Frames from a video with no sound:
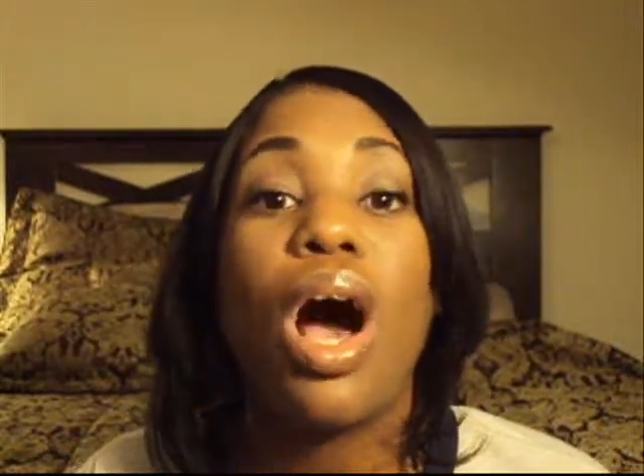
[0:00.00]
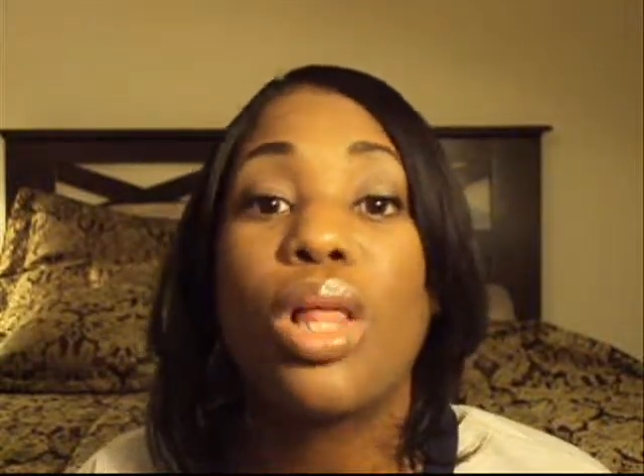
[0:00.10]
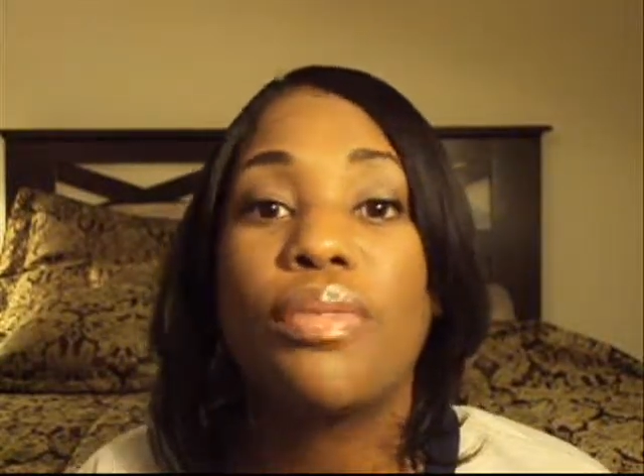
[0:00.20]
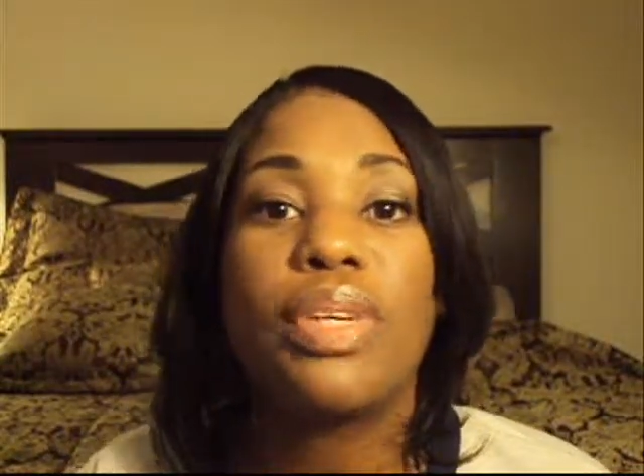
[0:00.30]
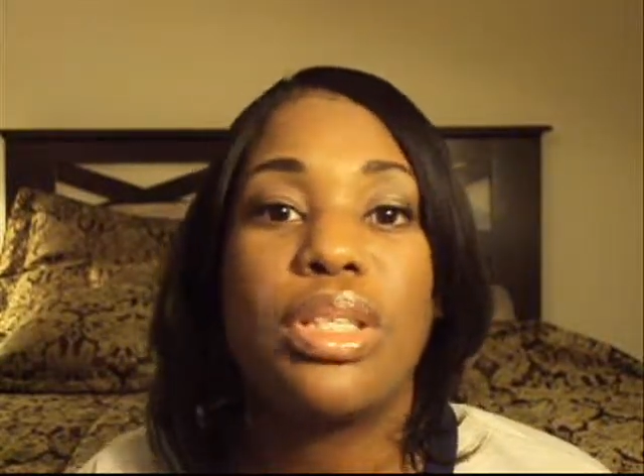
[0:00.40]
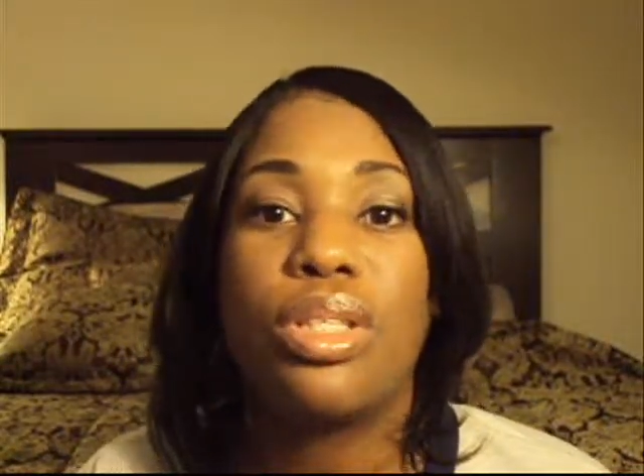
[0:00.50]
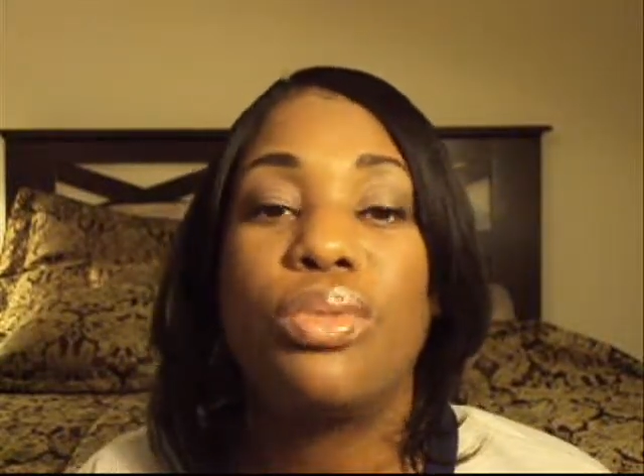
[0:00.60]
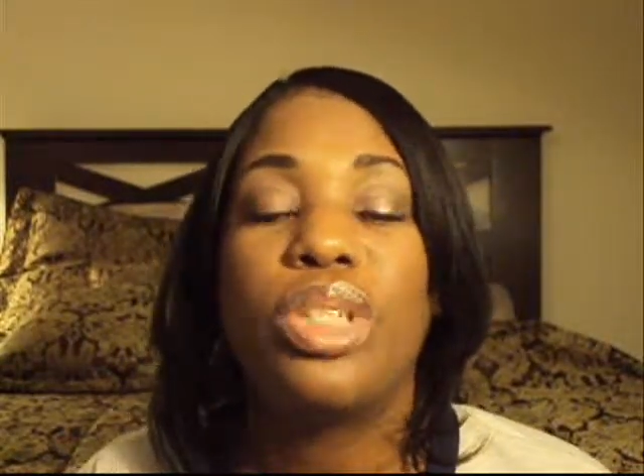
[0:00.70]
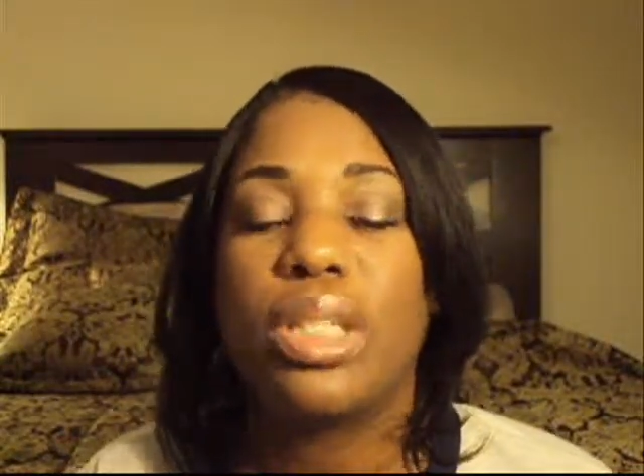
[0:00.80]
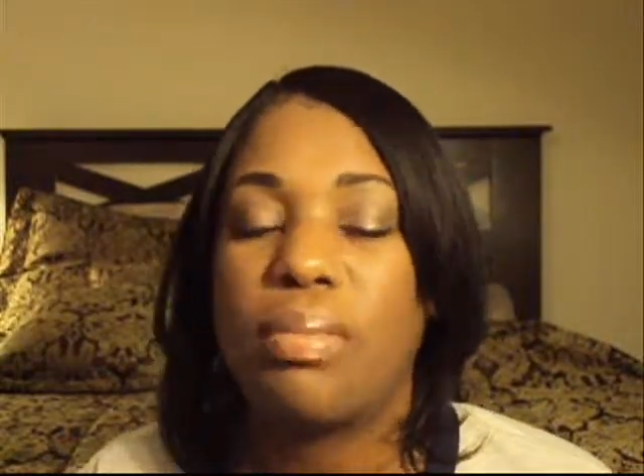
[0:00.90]
all of us
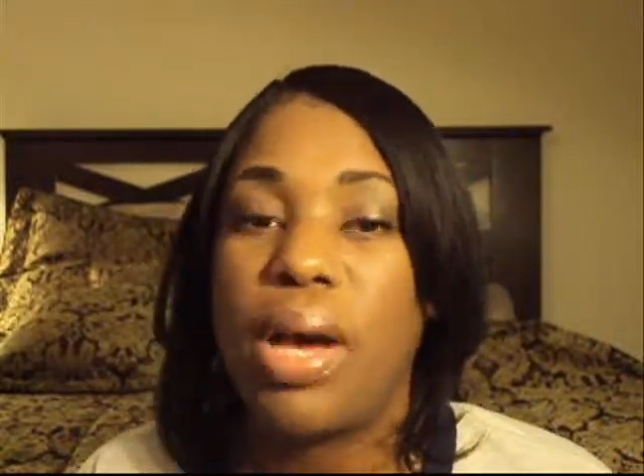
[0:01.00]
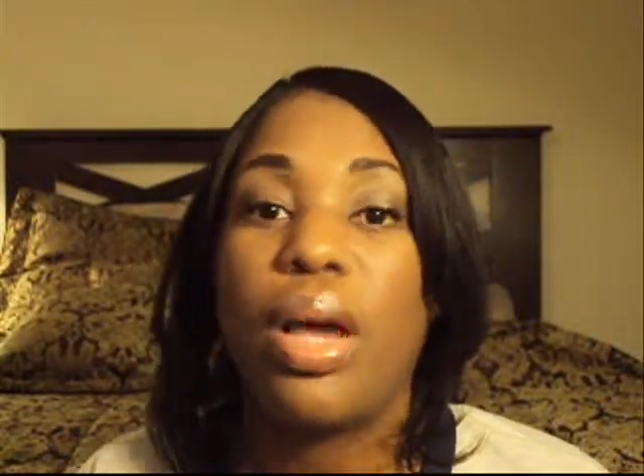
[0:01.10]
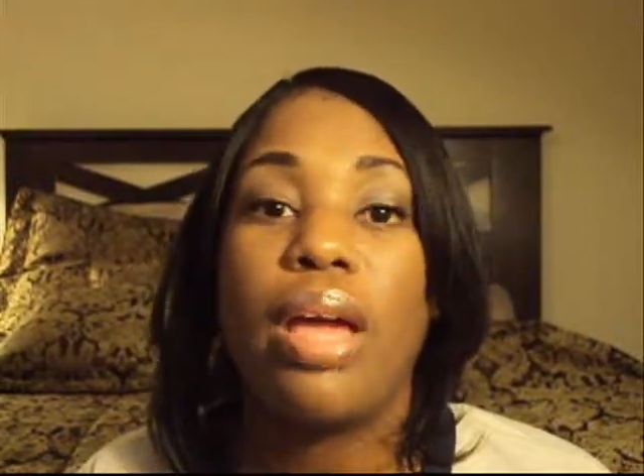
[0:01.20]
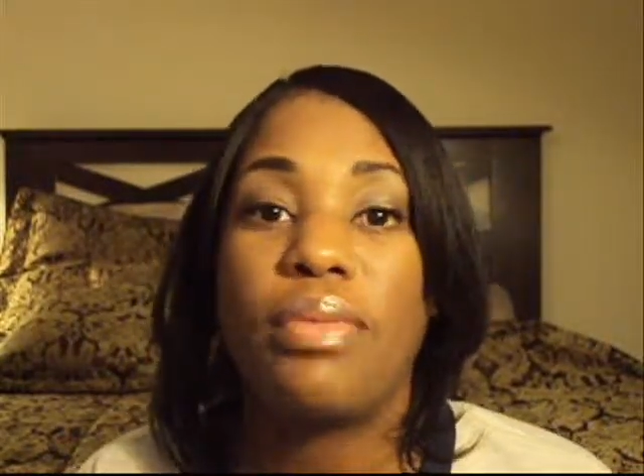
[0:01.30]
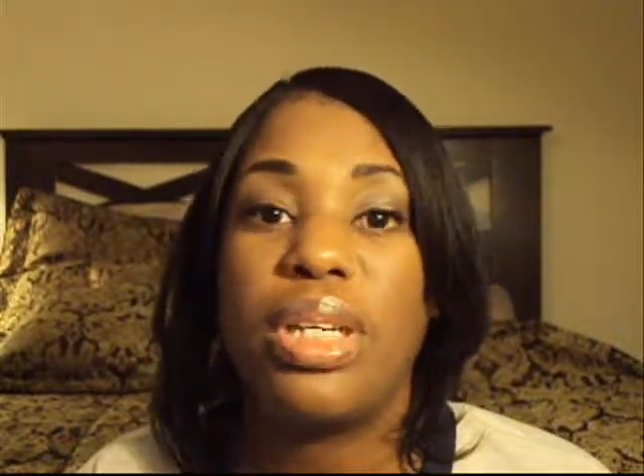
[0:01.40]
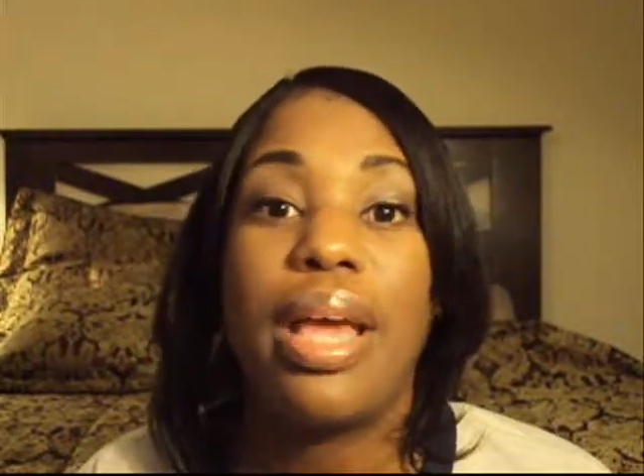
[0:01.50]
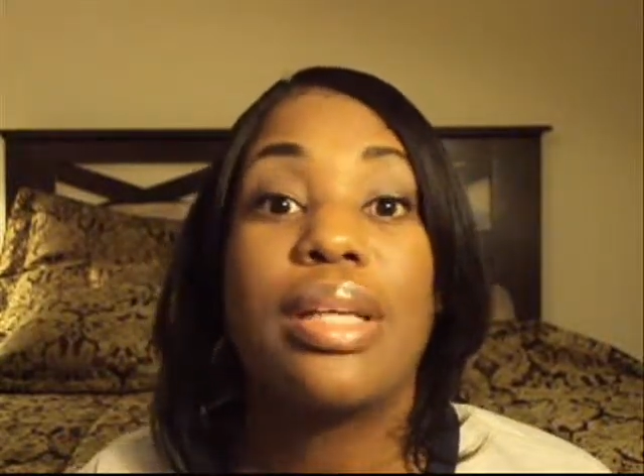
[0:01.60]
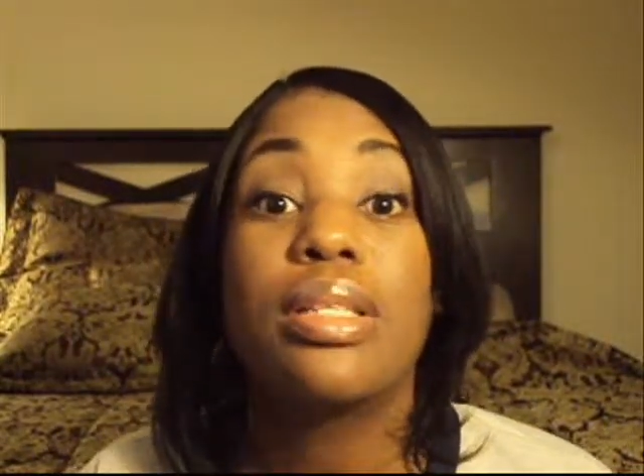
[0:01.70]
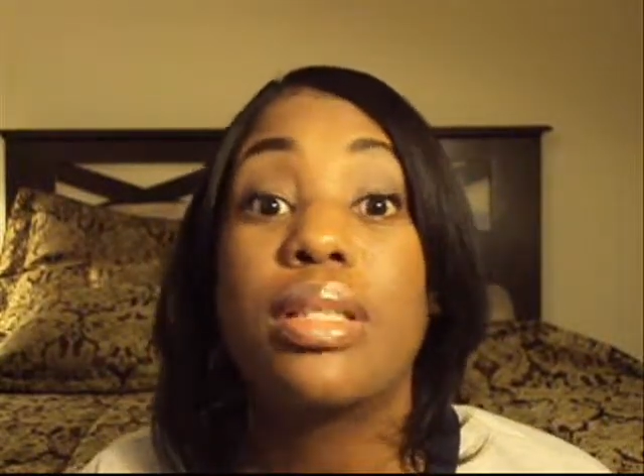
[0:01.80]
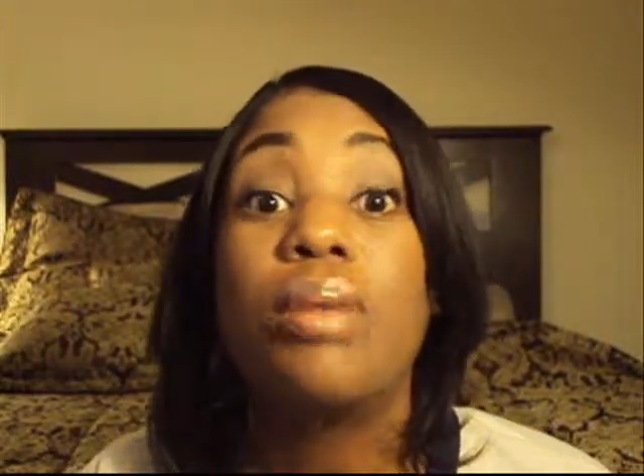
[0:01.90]
do just about every
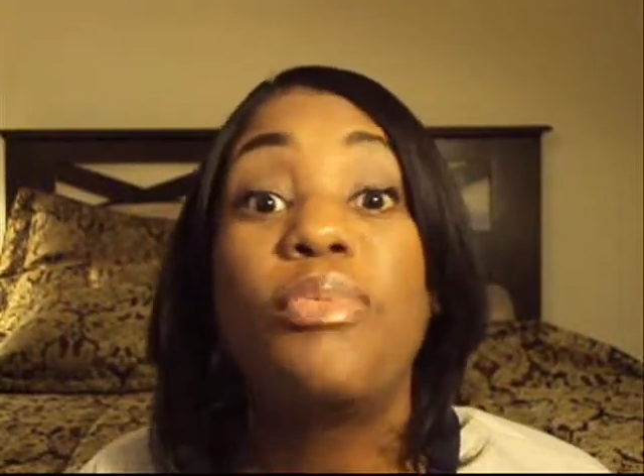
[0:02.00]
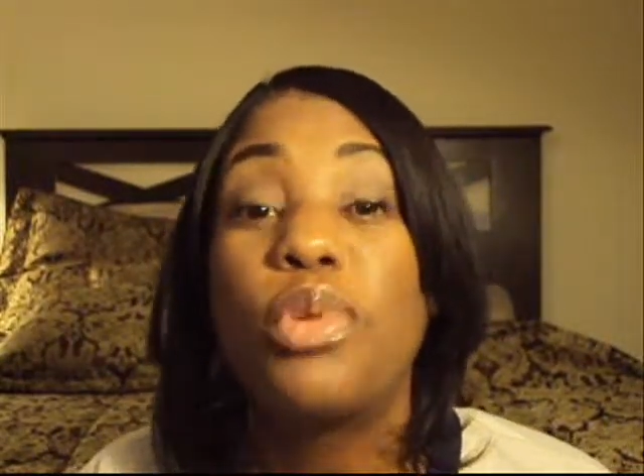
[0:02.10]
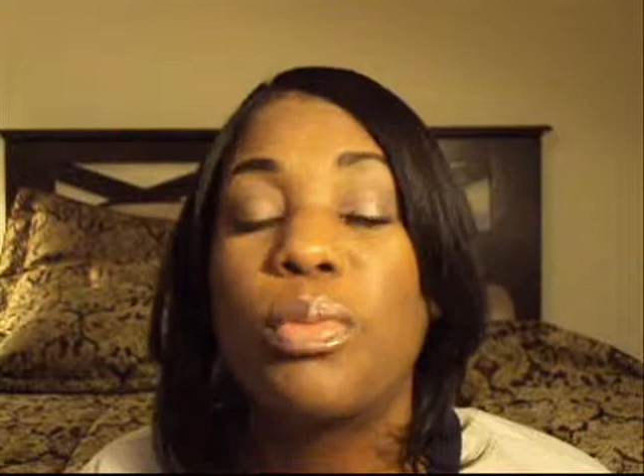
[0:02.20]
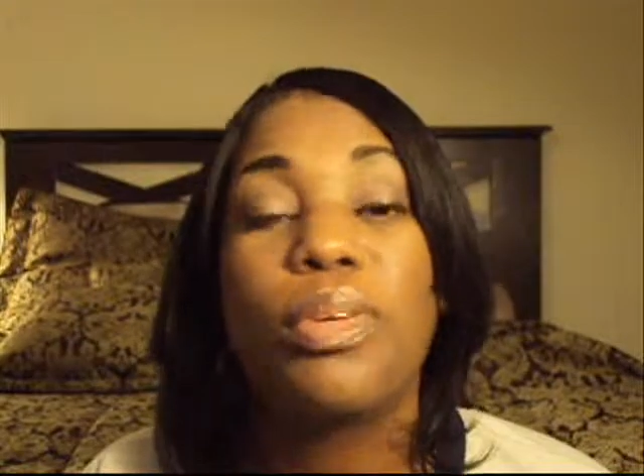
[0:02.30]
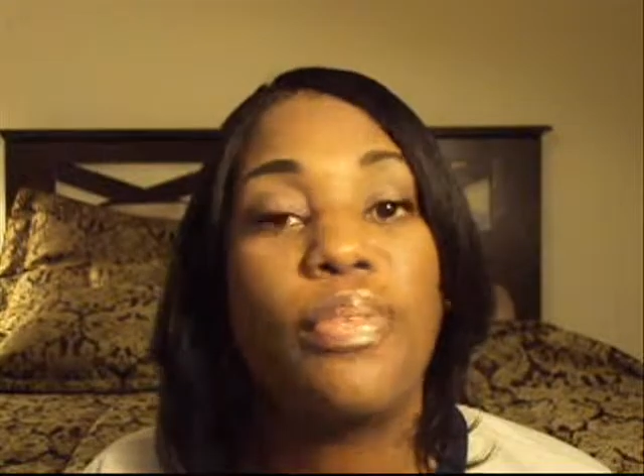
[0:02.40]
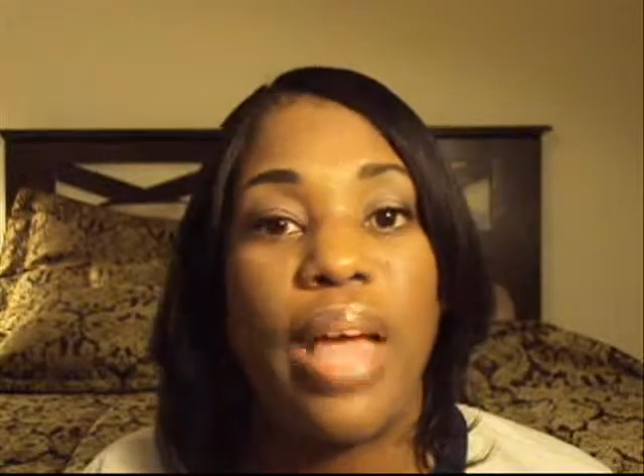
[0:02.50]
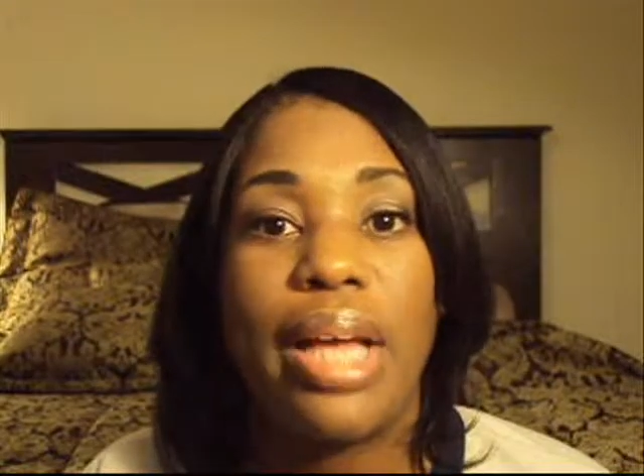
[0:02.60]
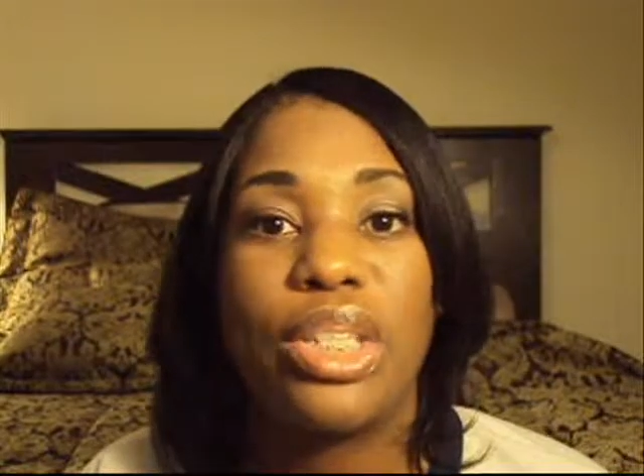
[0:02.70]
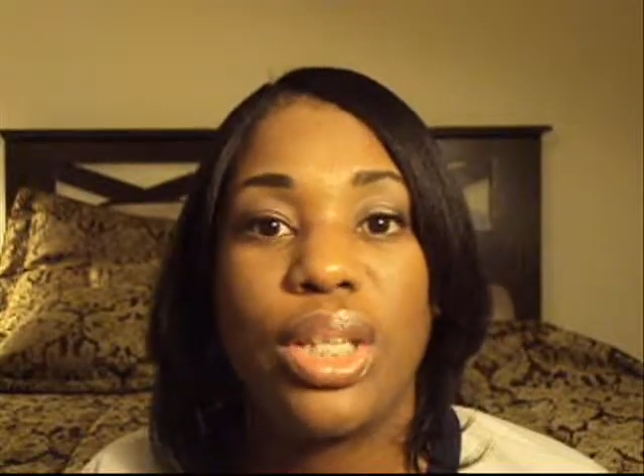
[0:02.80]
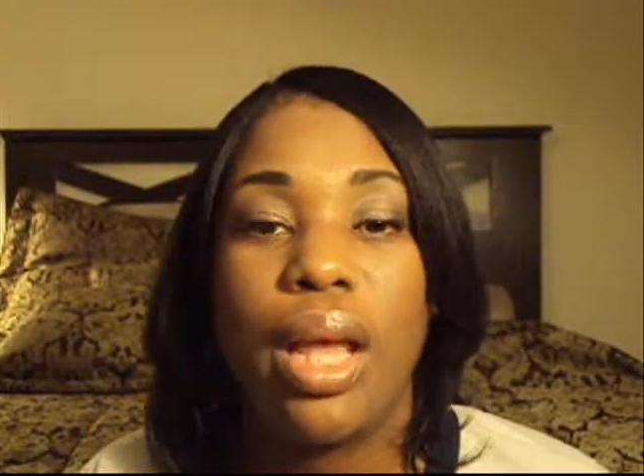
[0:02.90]
day in some form or
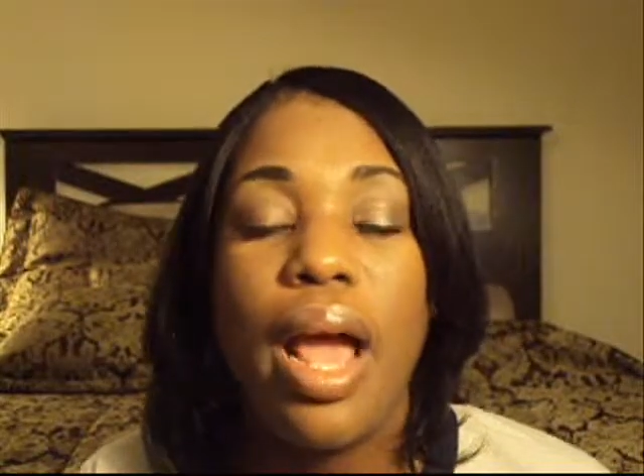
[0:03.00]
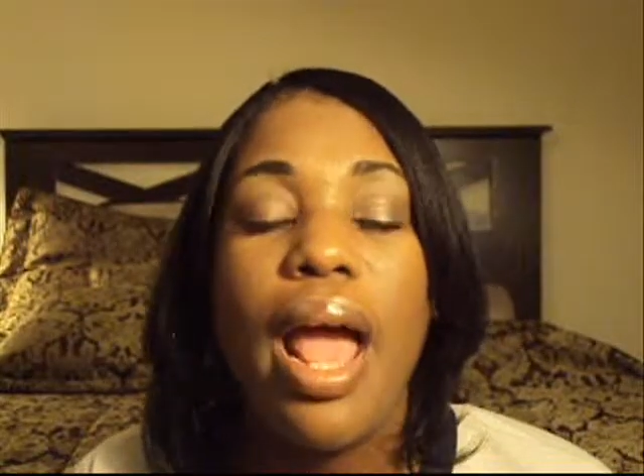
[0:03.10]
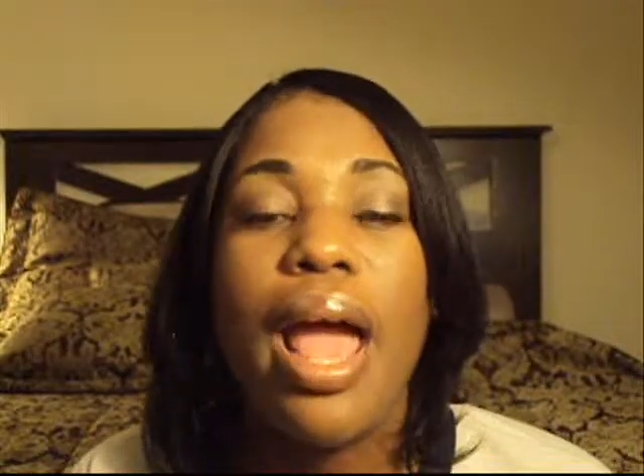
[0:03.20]
fashion.